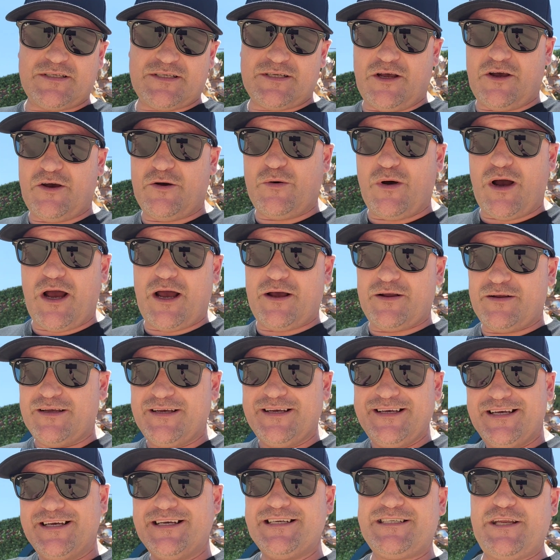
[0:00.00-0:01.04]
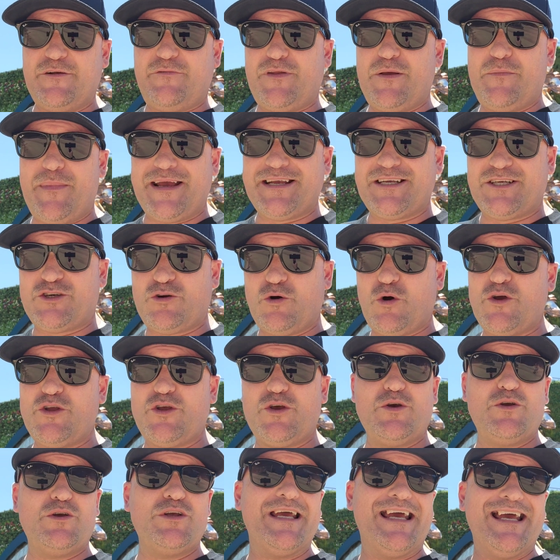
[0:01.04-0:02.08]
So uh, definitely make sure
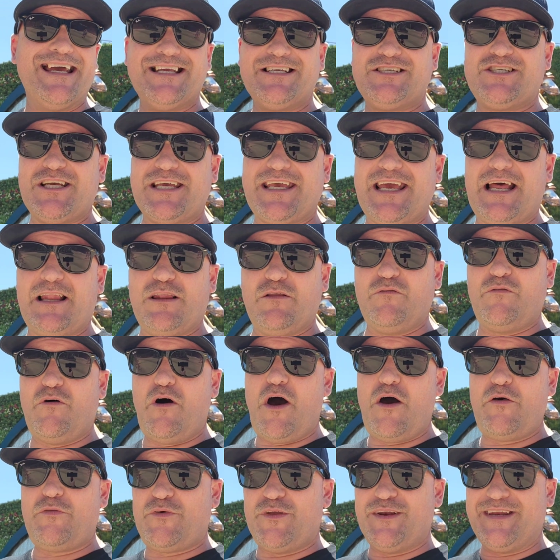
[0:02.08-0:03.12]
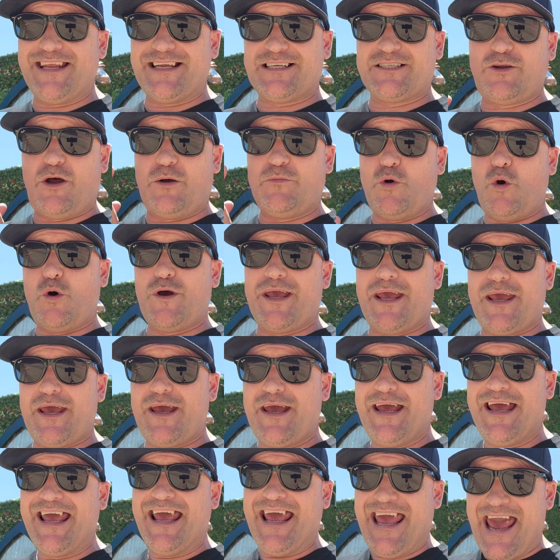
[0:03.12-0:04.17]
you check out Leviathan next time you're
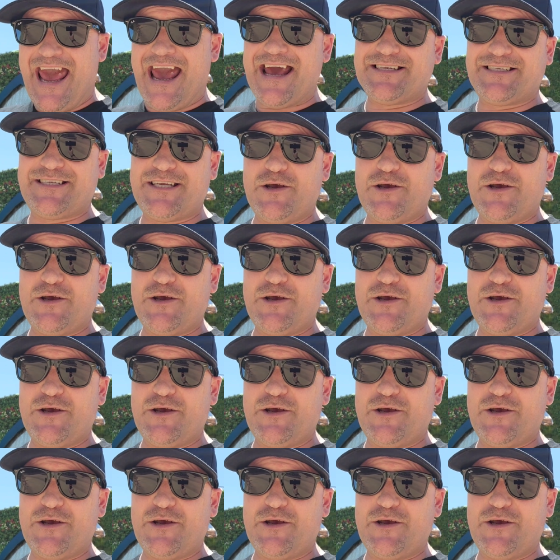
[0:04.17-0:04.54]
here at